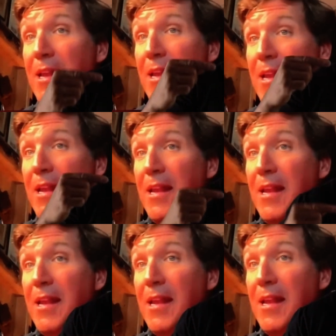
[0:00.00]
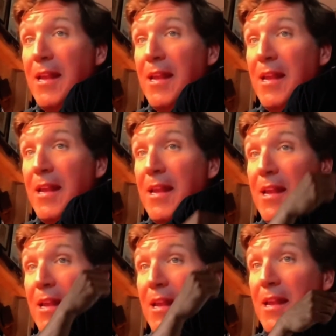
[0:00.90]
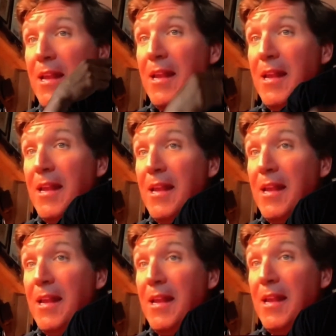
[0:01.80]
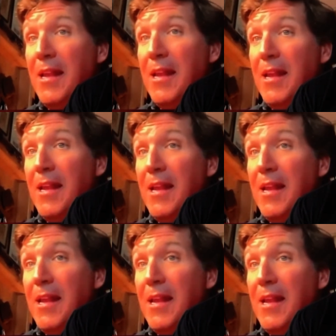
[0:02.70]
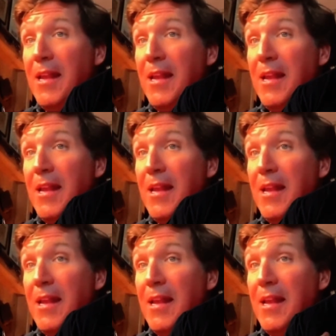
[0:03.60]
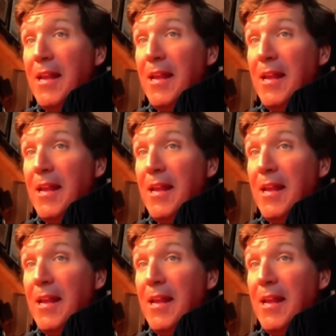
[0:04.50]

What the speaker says: This person isn't speaking.